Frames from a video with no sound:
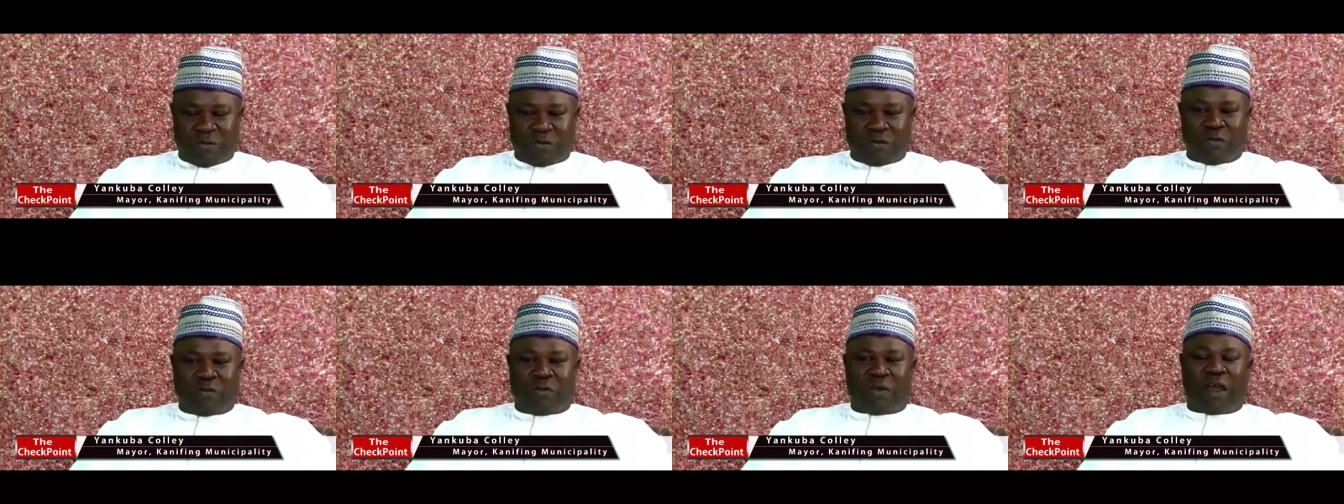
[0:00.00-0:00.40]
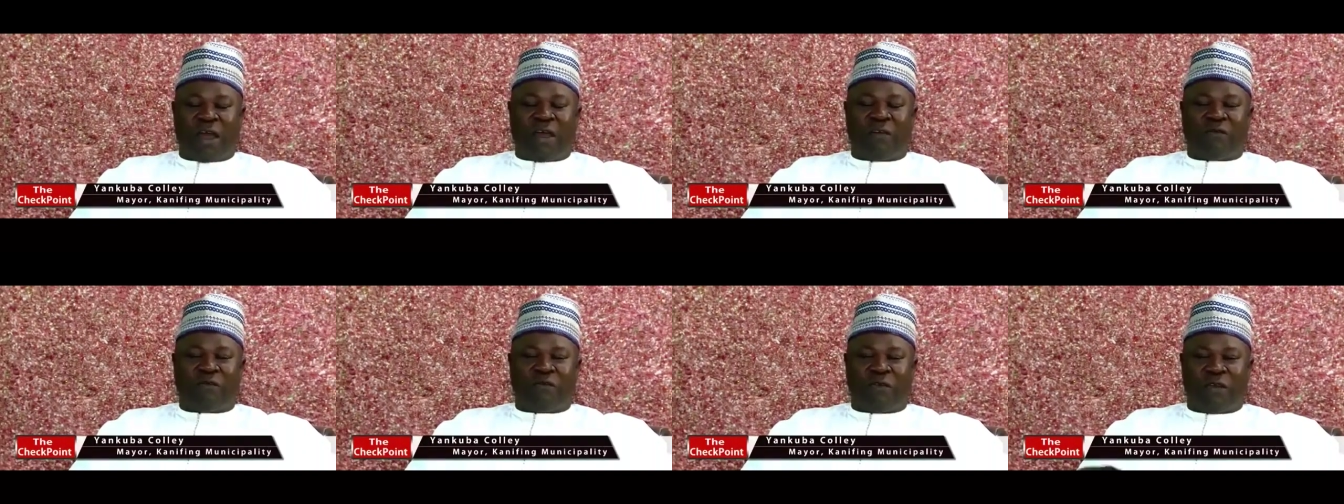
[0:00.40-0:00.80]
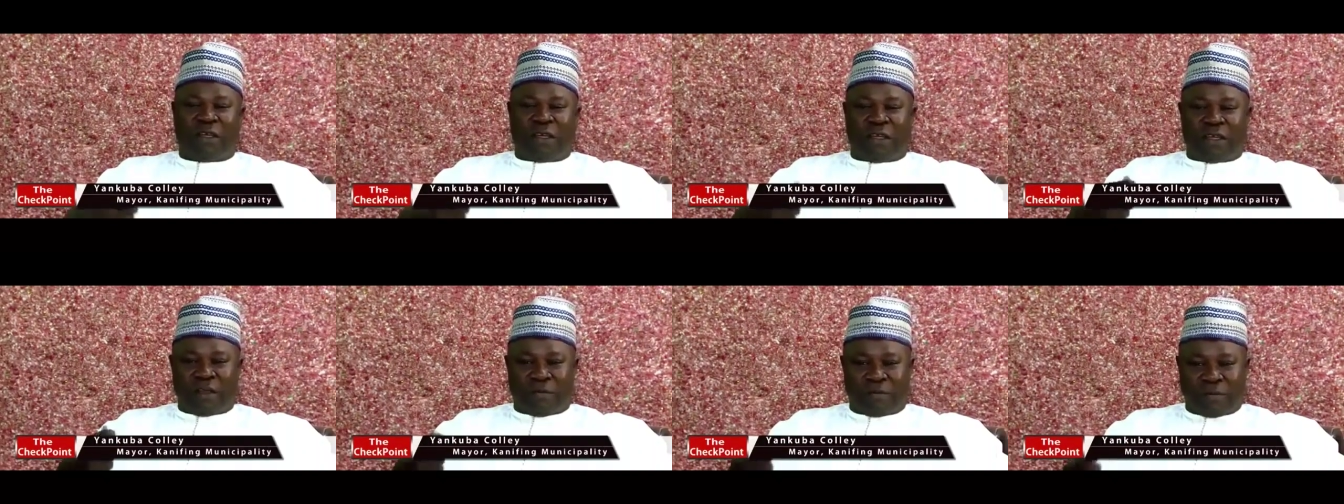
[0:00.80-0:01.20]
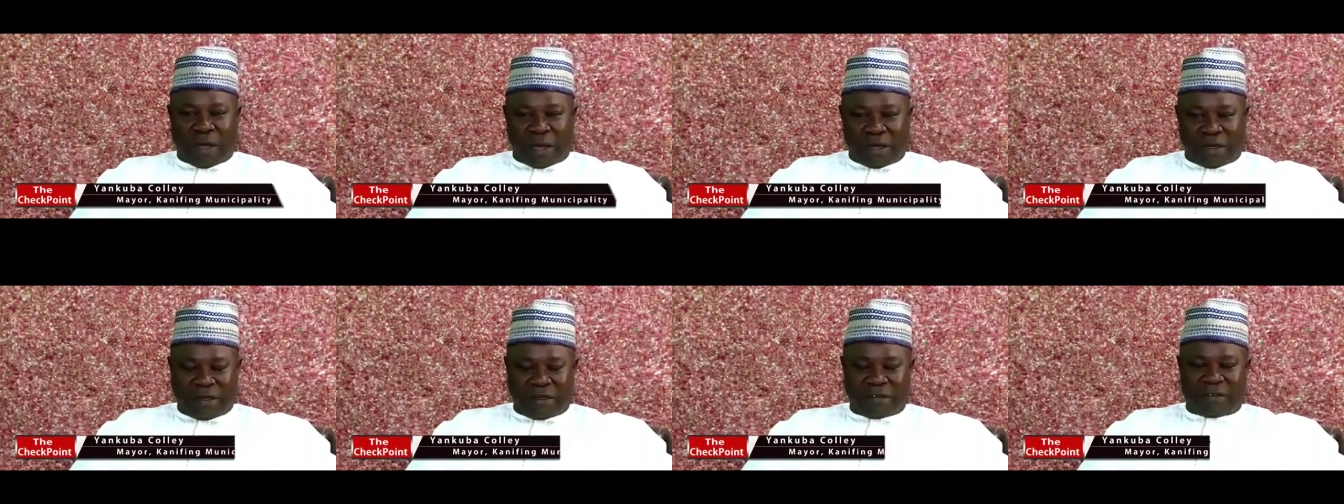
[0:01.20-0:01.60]
So you have to engage
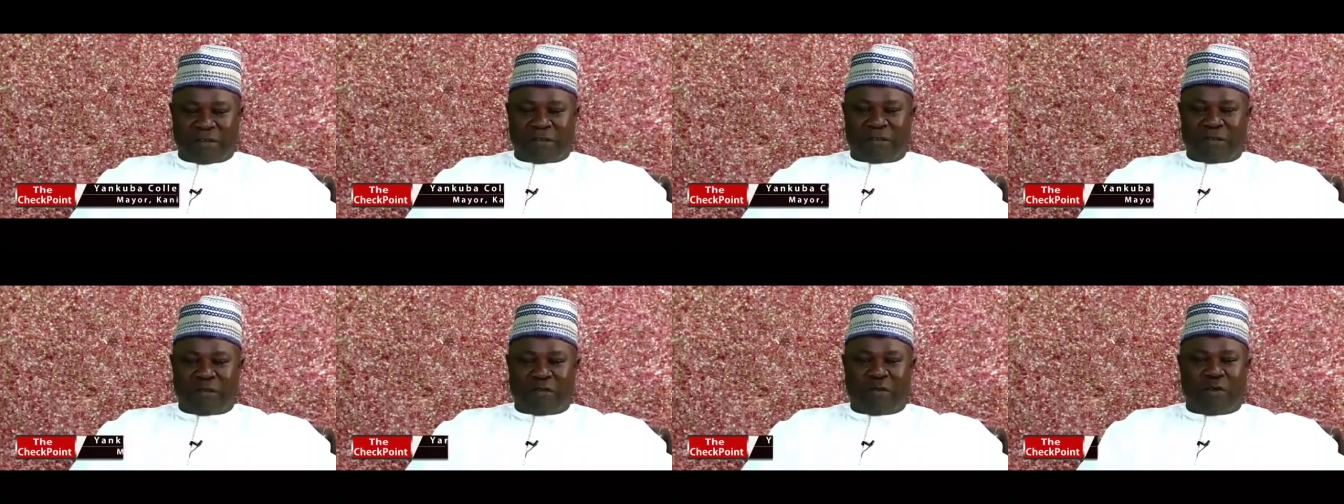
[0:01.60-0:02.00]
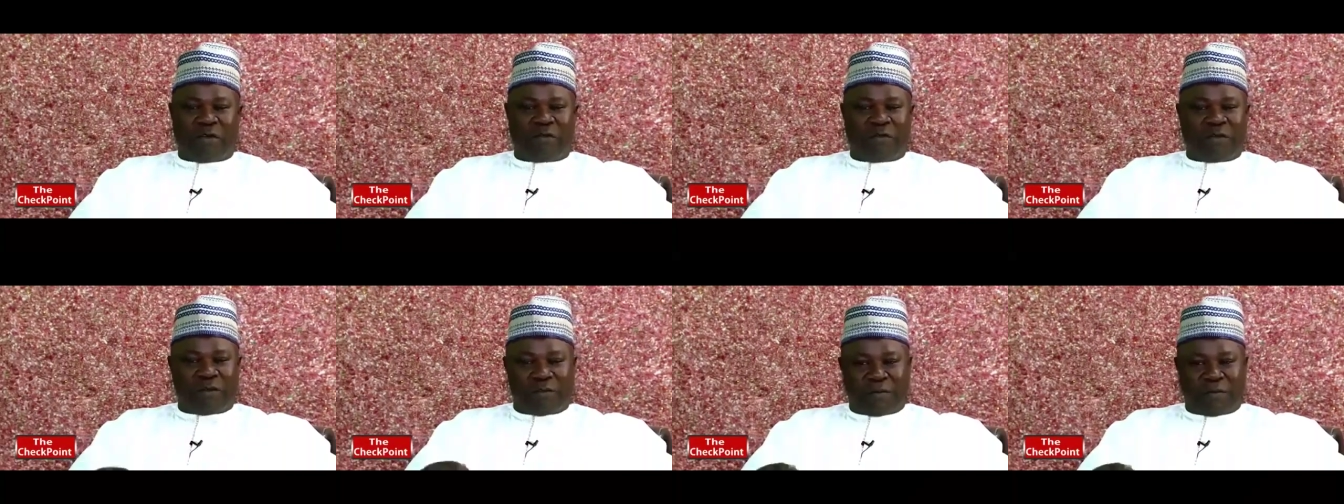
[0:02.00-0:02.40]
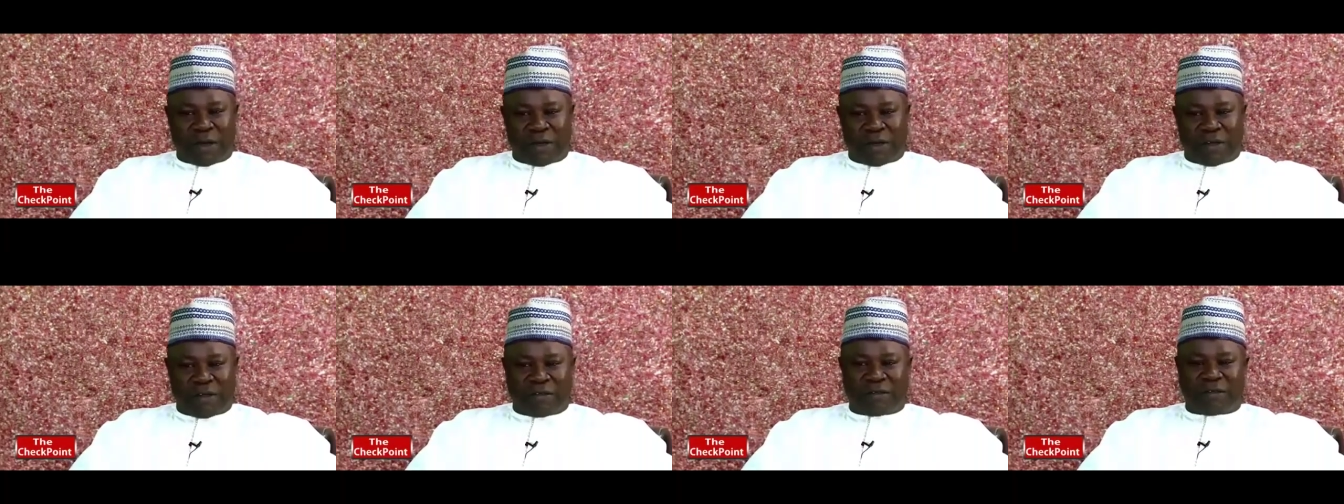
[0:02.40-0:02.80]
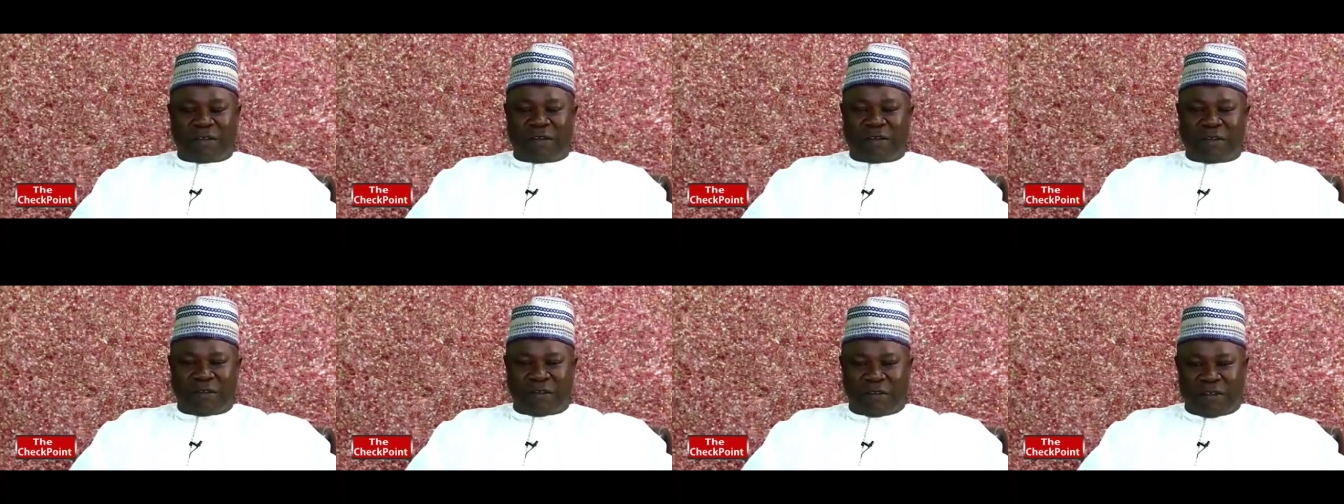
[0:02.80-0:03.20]
partners, work with
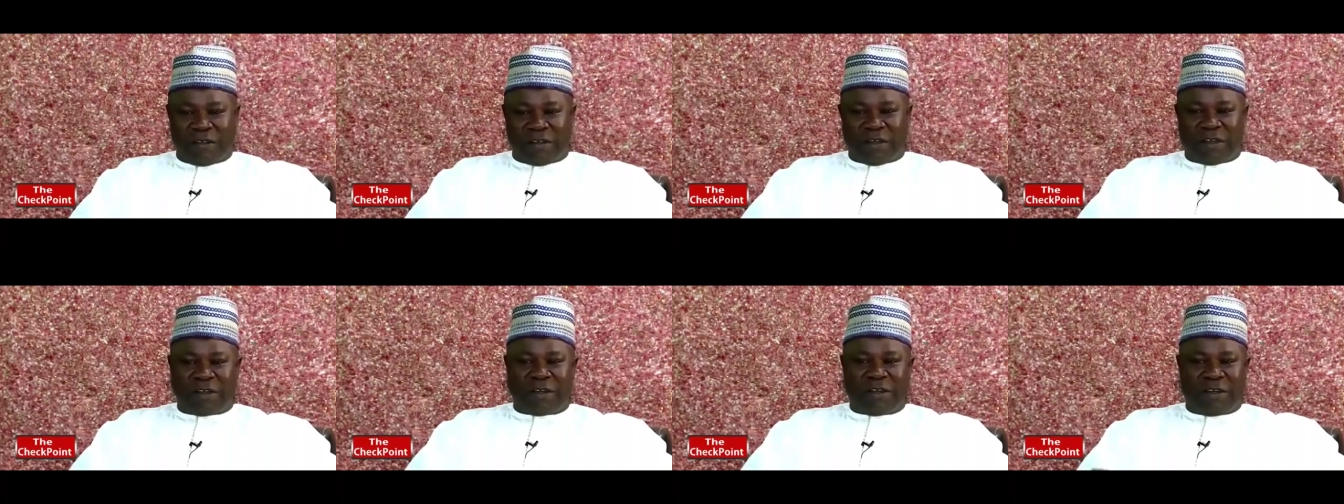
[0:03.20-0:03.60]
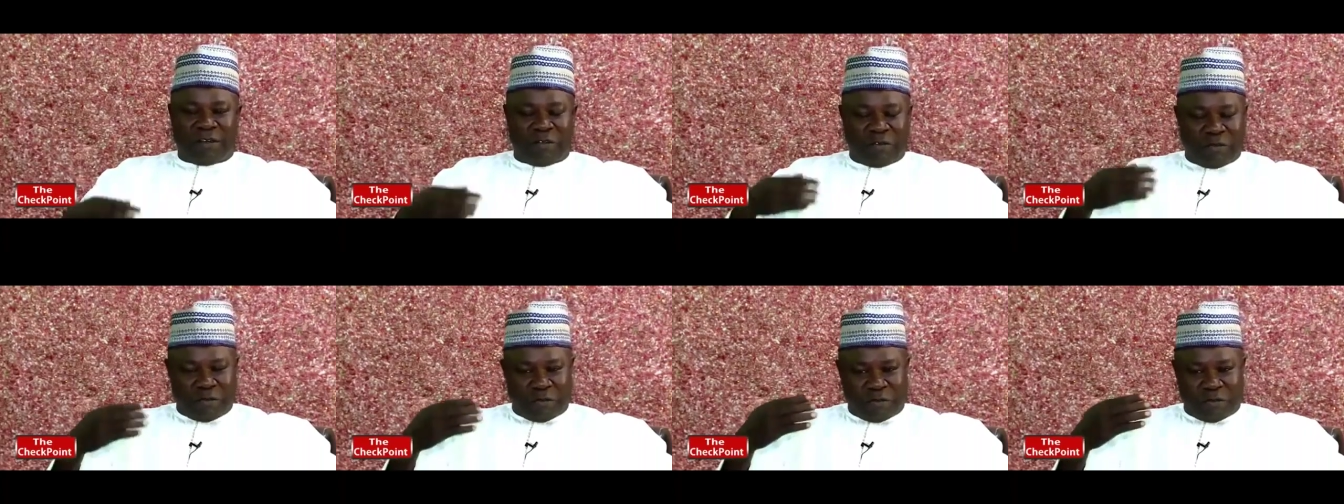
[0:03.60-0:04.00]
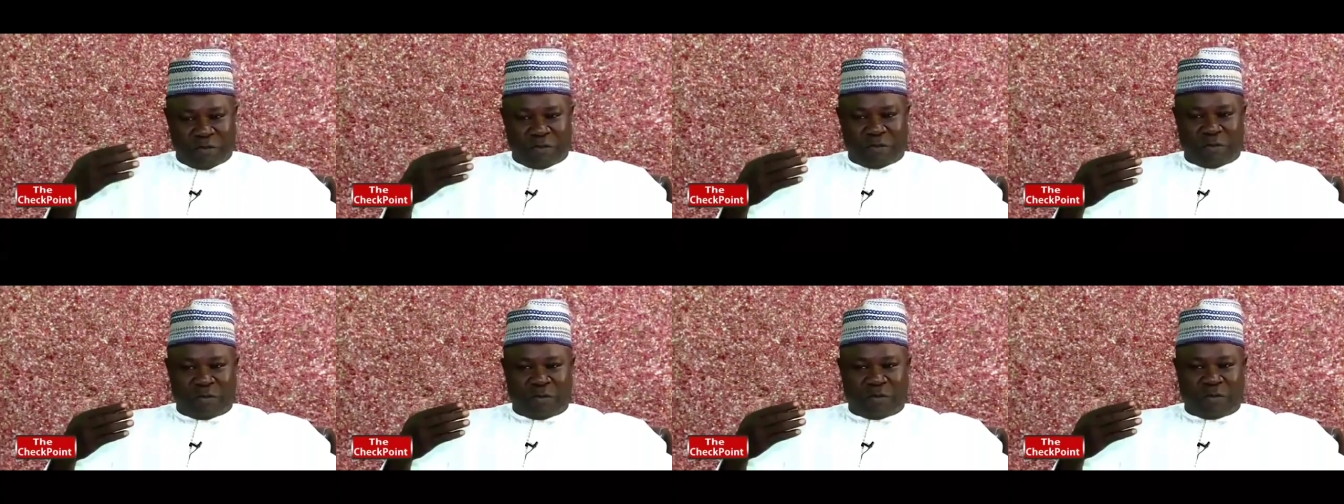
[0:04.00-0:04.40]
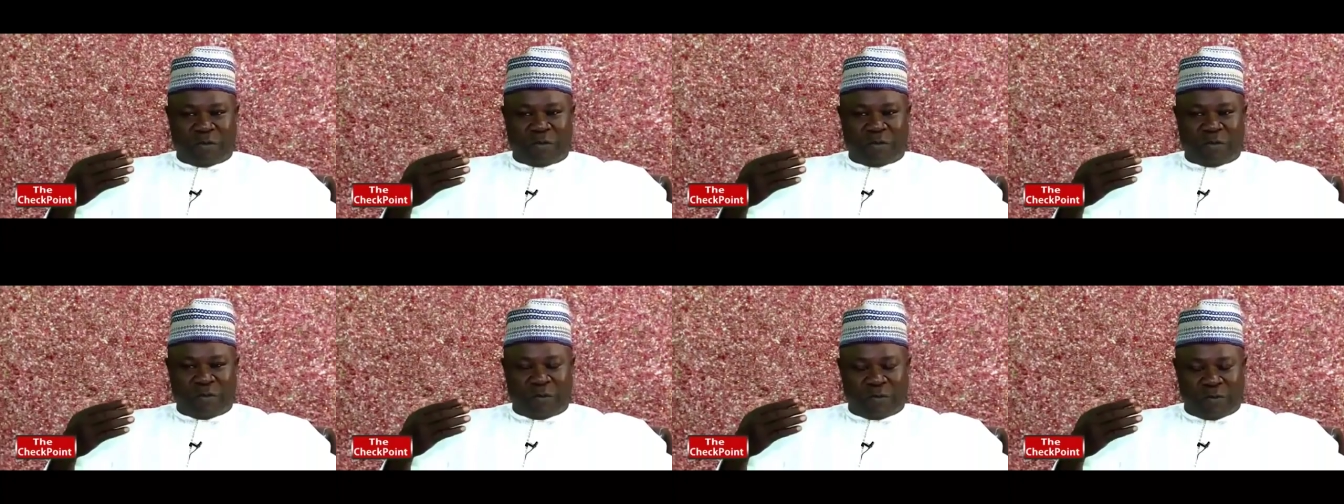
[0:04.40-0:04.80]
partners, and see that you you
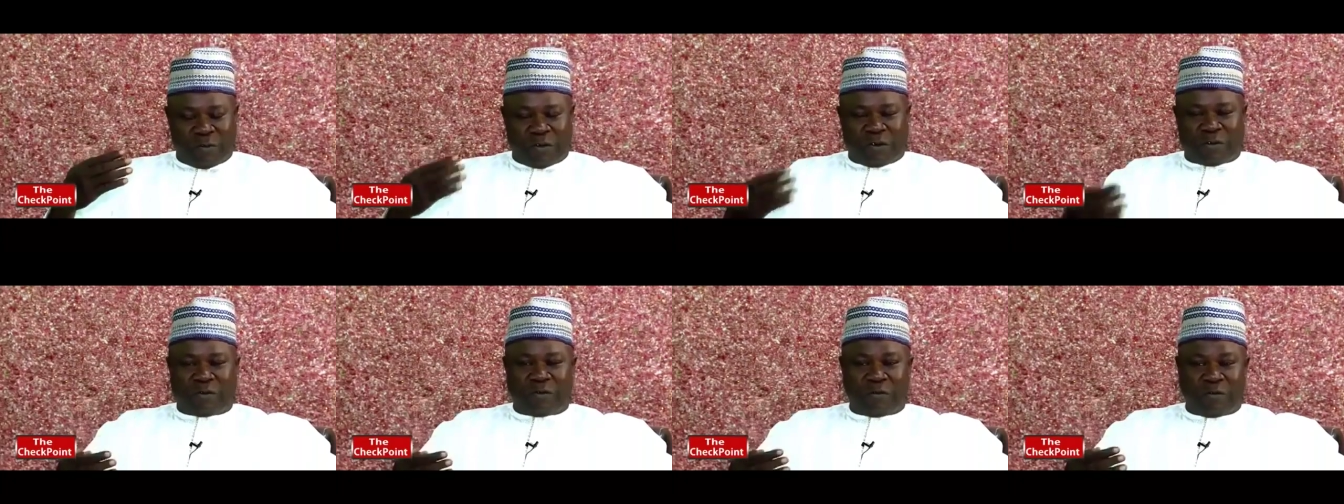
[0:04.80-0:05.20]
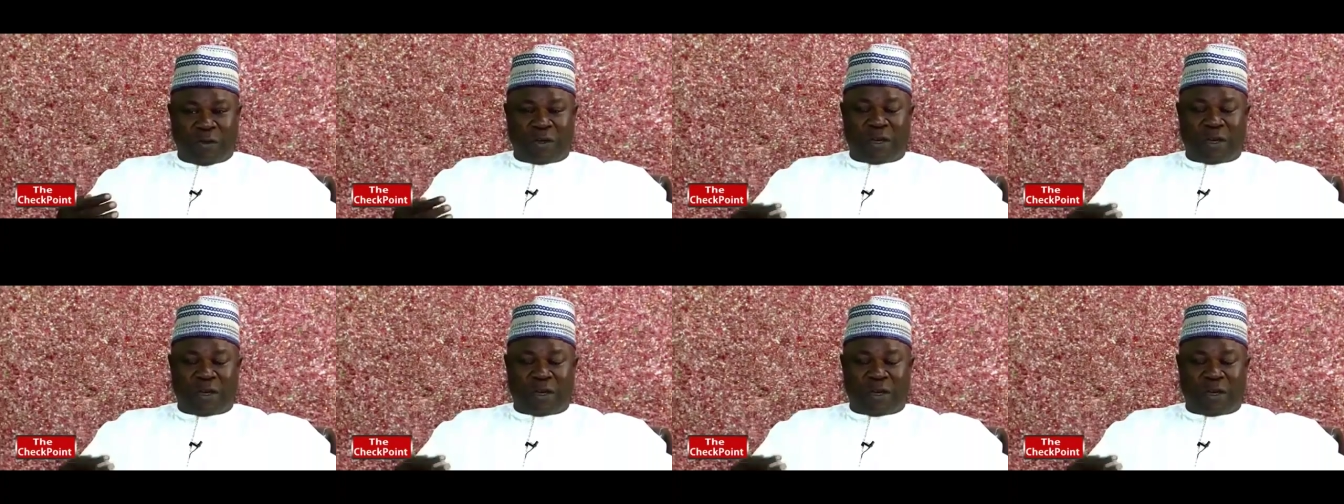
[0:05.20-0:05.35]
you've got.